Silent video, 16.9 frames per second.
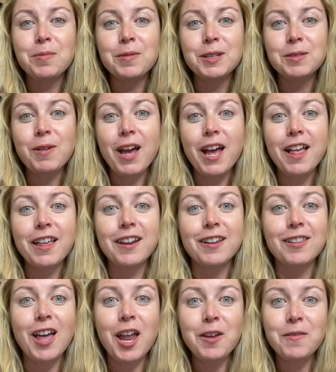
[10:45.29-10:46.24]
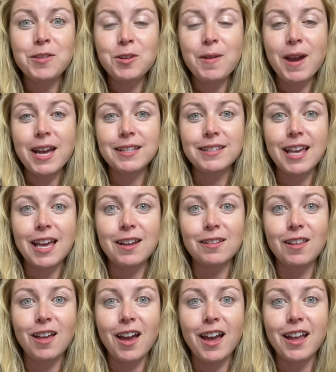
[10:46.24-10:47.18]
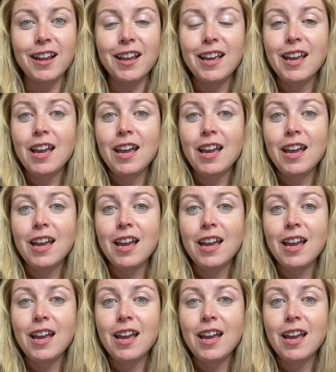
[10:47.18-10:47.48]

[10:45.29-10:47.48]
as well, and a lot of you ask that a lot.